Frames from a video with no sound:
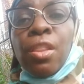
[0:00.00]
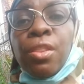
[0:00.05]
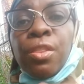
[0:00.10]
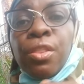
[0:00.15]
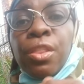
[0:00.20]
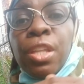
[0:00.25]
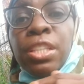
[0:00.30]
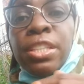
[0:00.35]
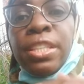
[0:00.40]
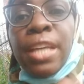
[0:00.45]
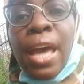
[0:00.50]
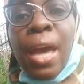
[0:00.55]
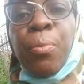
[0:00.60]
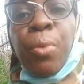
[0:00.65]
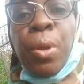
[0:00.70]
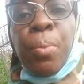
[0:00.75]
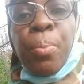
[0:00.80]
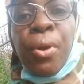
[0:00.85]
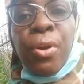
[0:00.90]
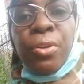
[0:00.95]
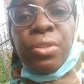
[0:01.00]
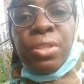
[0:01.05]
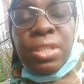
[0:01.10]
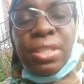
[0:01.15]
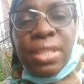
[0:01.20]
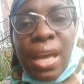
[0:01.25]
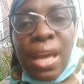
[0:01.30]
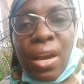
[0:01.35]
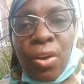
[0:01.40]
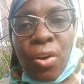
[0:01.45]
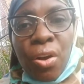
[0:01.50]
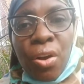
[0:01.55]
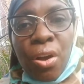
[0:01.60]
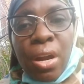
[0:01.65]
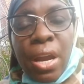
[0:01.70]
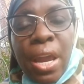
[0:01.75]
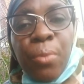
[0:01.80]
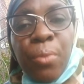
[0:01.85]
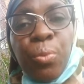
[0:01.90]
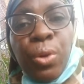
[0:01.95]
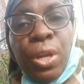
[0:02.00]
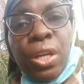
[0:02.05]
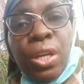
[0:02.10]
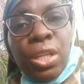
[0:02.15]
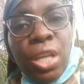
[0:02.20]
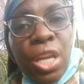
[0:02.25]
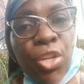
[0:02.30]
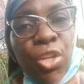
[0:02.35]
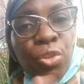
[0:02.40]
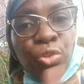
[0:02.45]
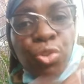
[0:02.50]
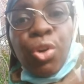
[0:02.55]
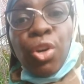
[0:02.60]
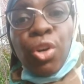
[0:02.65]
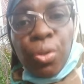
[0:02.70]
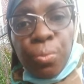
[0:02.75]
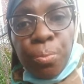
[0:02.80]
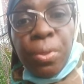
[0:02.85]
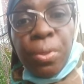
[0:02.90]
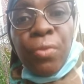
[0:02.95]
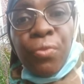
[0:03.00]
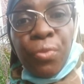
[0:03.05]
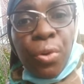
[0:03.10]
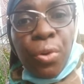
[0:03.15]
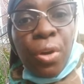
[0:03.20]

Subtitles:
The day we purchased that car and he took me for a